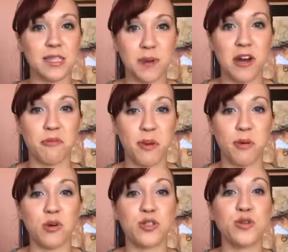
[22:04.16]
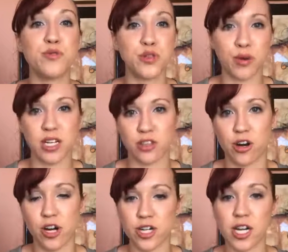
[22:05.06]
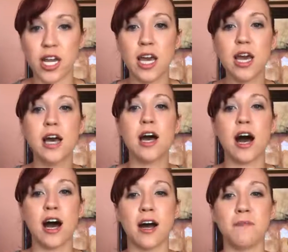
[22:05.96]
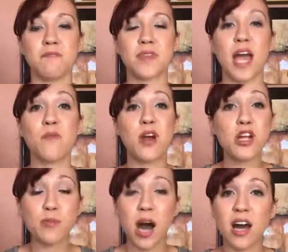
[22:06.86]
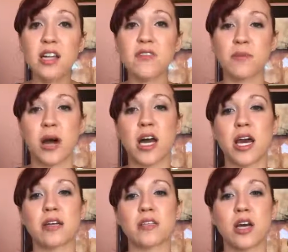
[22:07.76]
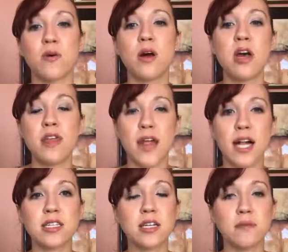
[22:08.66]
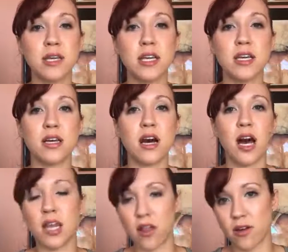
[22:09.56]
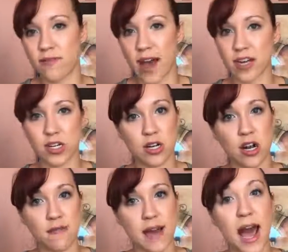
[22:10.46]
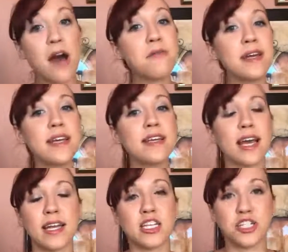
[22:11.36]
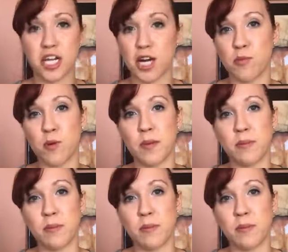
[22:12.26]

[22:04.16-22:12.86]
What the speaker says: inspiring people to join us on our journey. And we are the product of the product. So that is going to be another factor of how we can share